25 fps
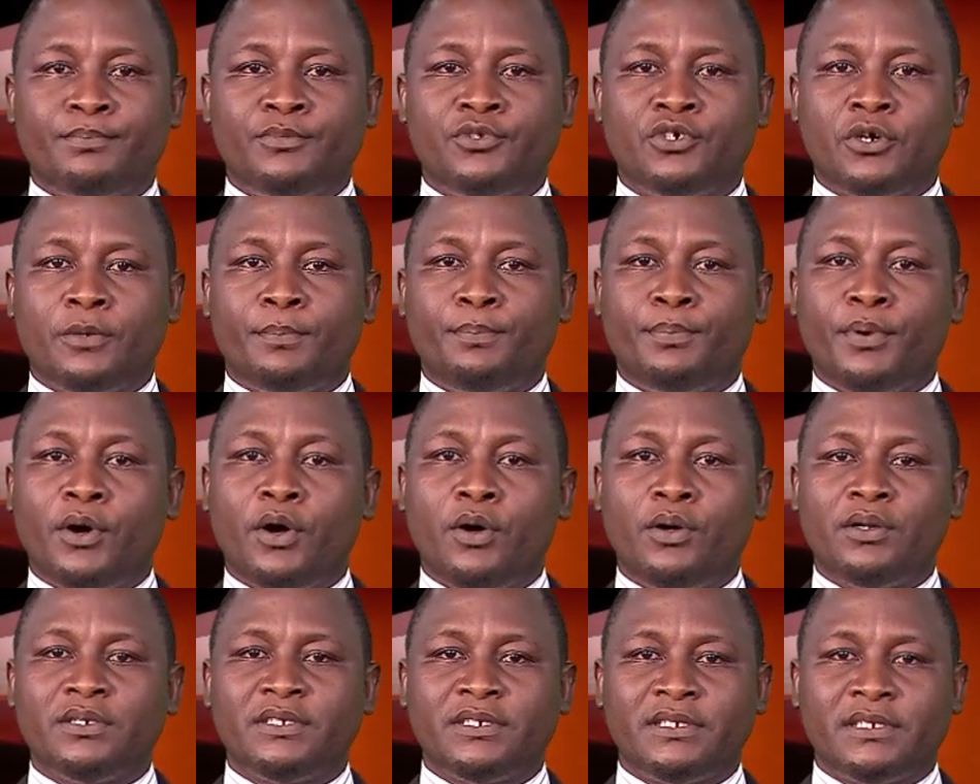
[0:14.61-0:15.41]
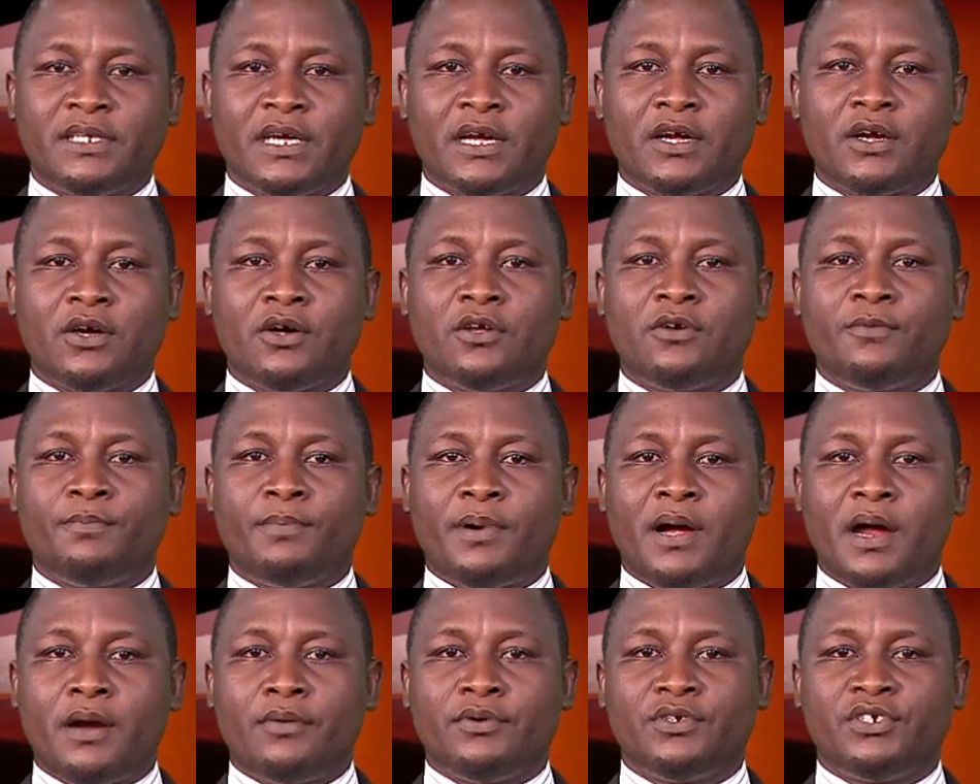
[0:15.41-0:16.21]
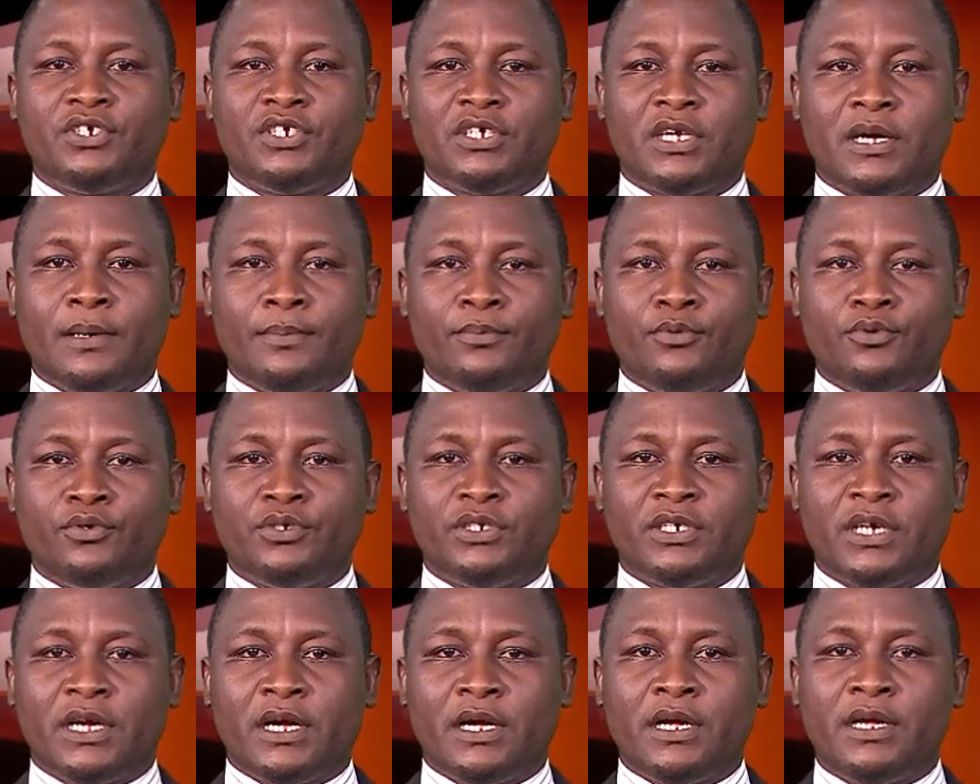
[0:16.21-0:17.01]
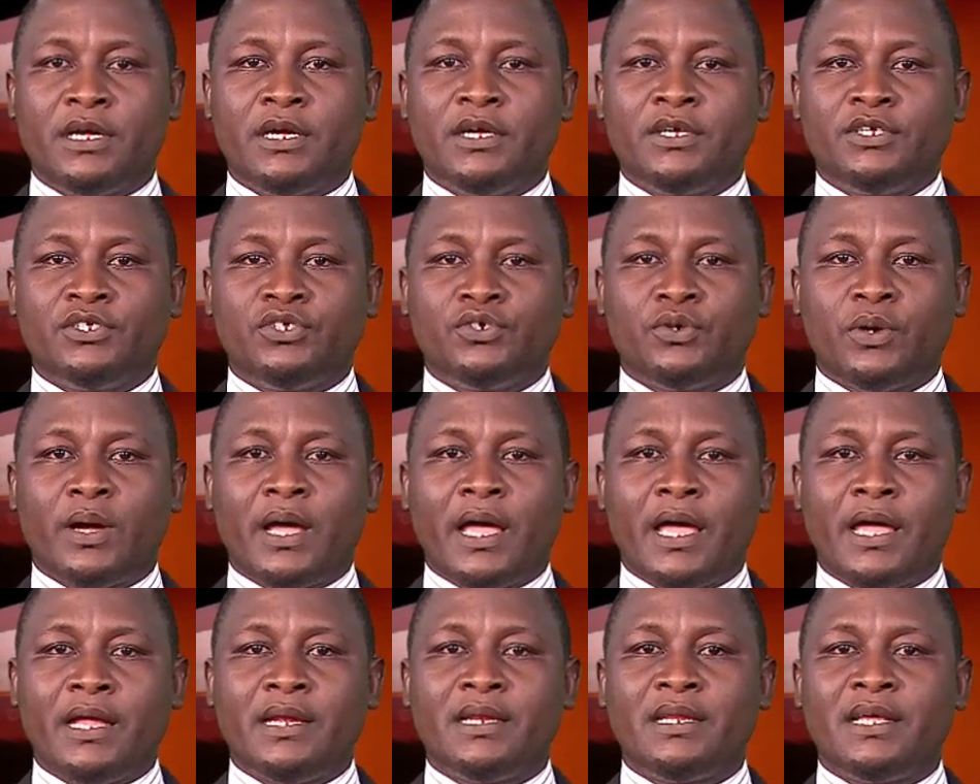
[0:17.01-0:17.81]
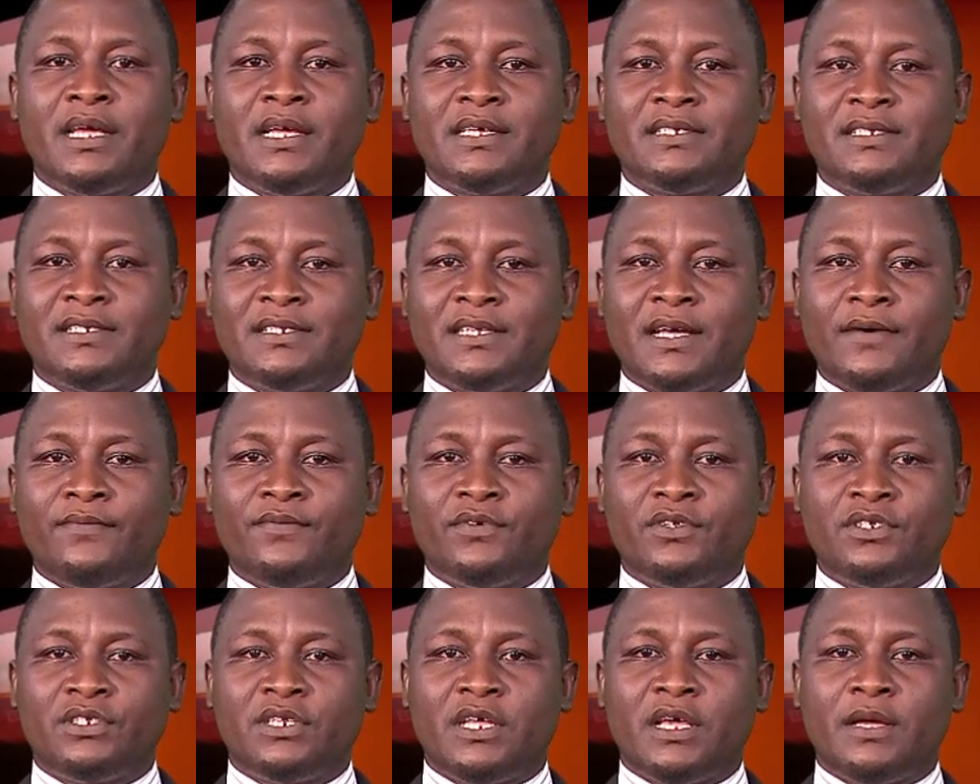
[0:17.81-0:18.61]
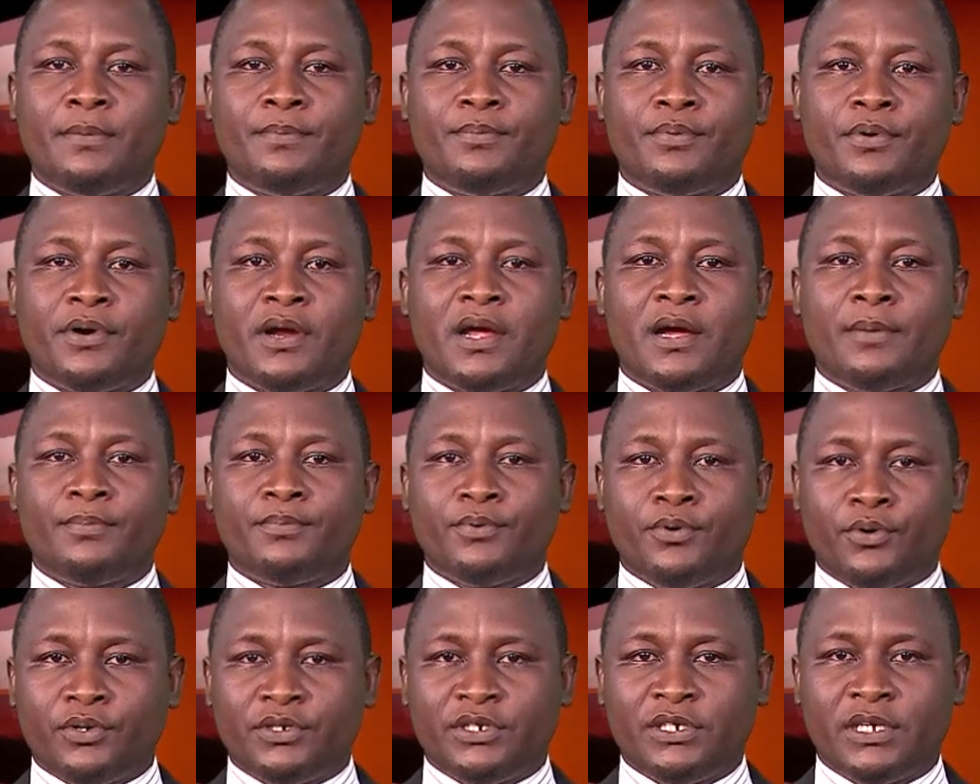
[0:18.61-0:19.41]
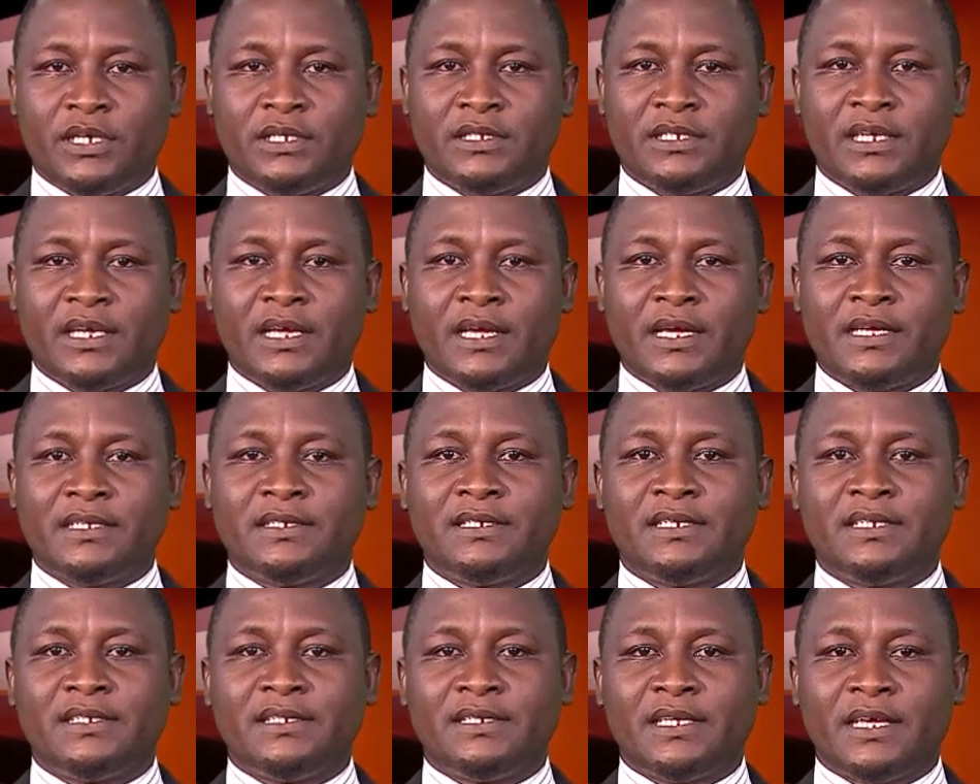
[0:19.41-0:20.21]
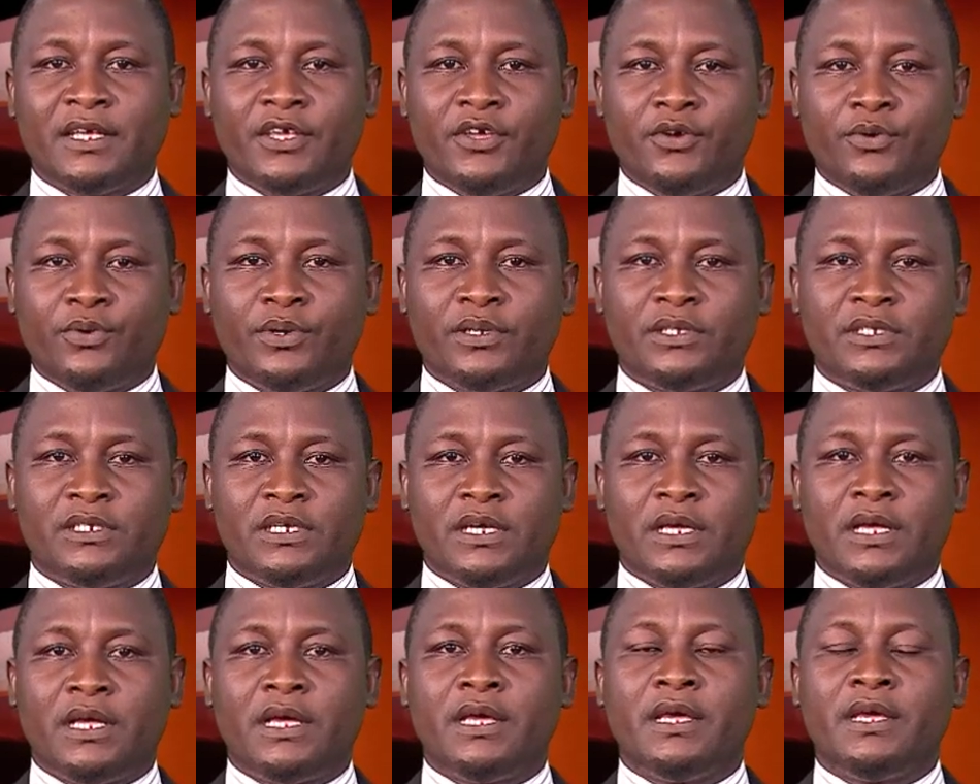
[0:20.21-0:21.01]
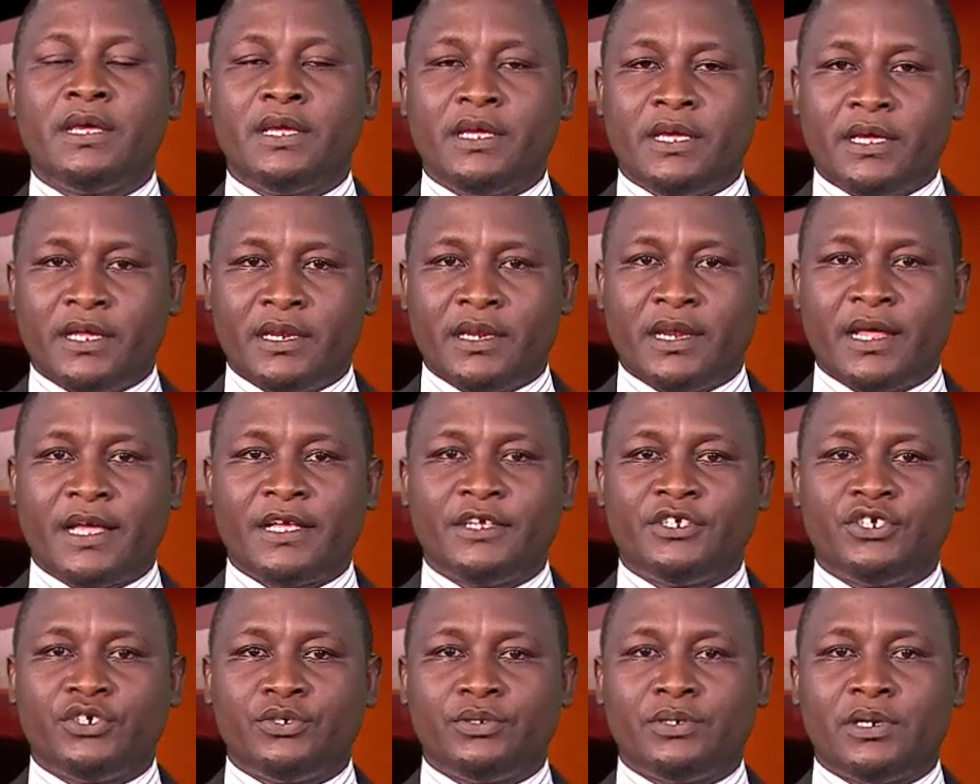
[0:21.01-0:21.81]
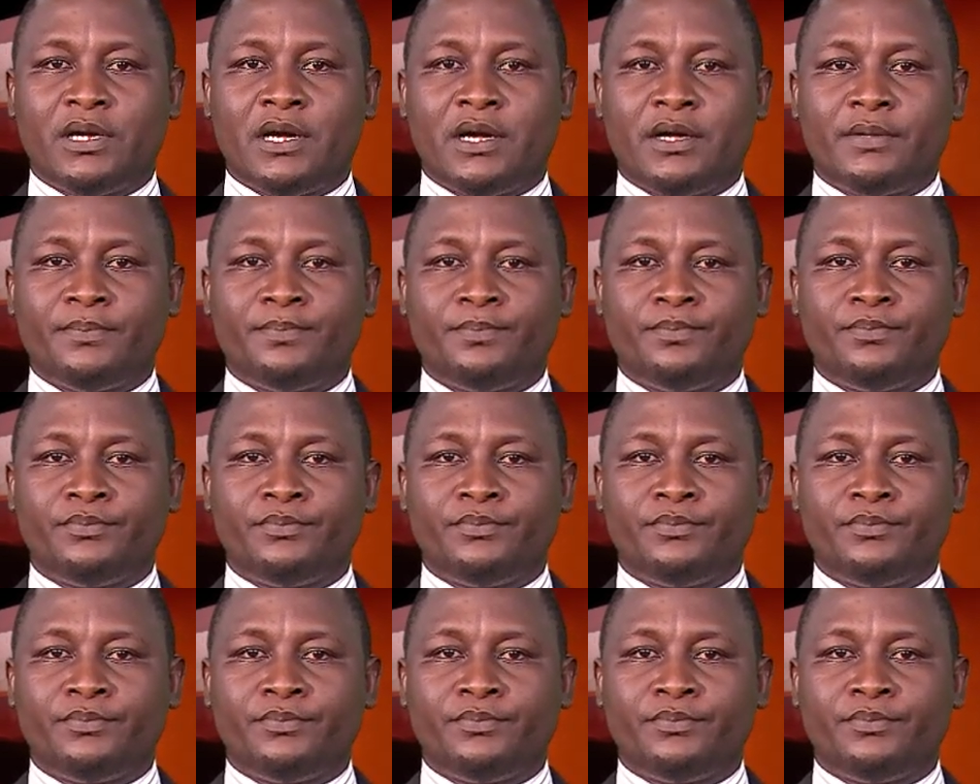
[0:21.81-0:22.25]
John Paul II Parish, Abuja, to end a seven-day prayer project against insecurity in Nigeria.